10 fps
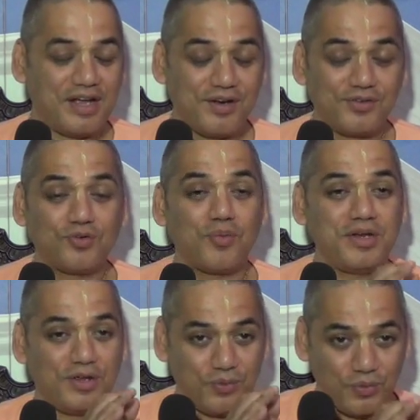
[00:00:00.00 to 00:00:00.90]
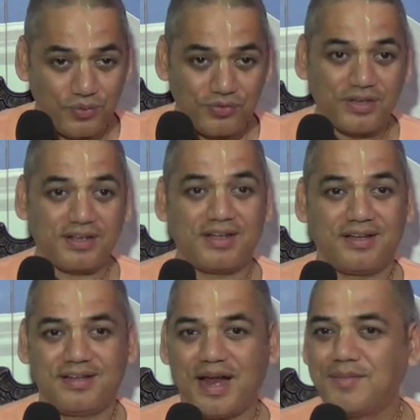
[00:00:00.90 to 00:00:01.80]
Here so many rules are
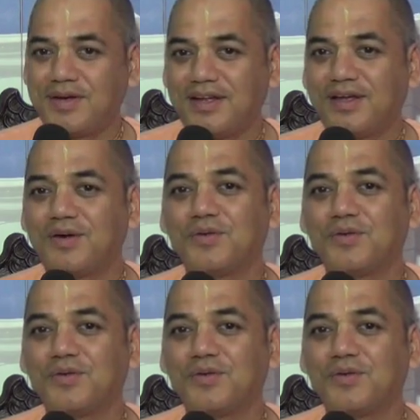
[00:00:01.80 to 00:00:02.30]
there. Grammatical